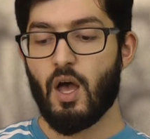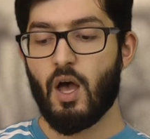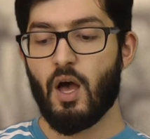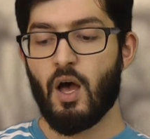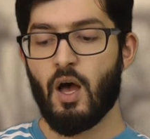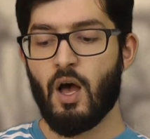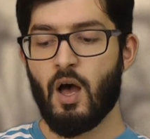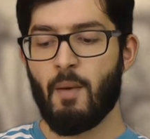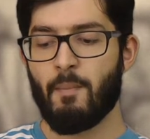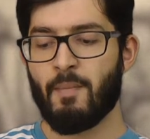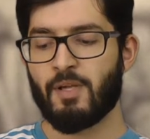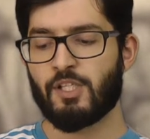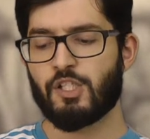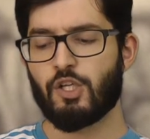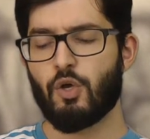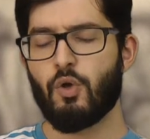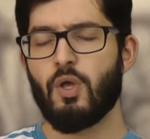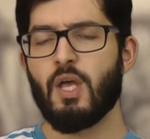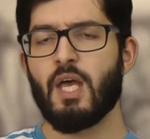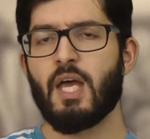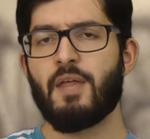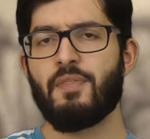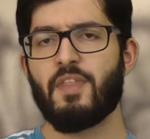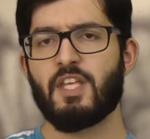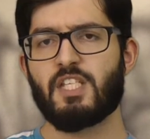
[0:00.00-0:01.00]
And so
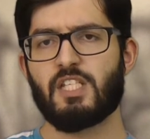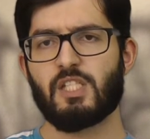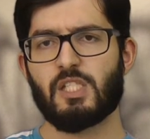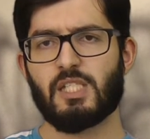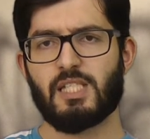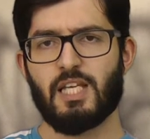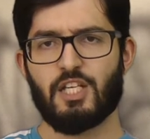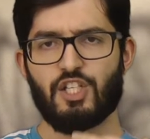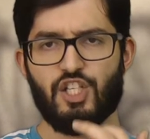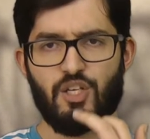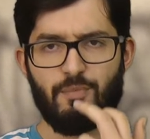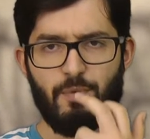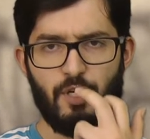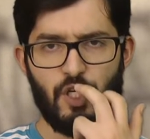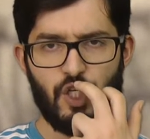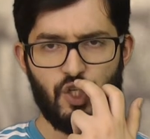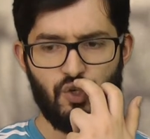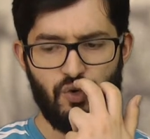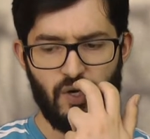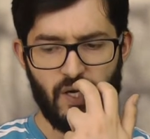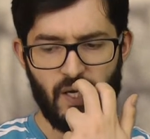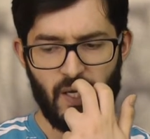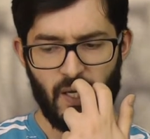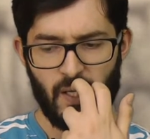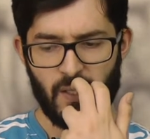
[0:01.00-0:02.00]
this has essentially been
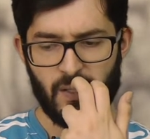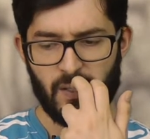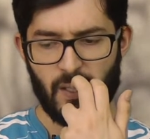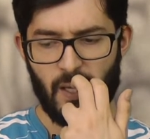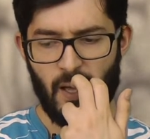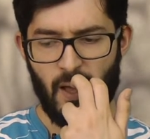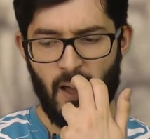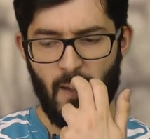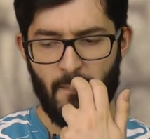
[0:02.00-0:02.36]
triggered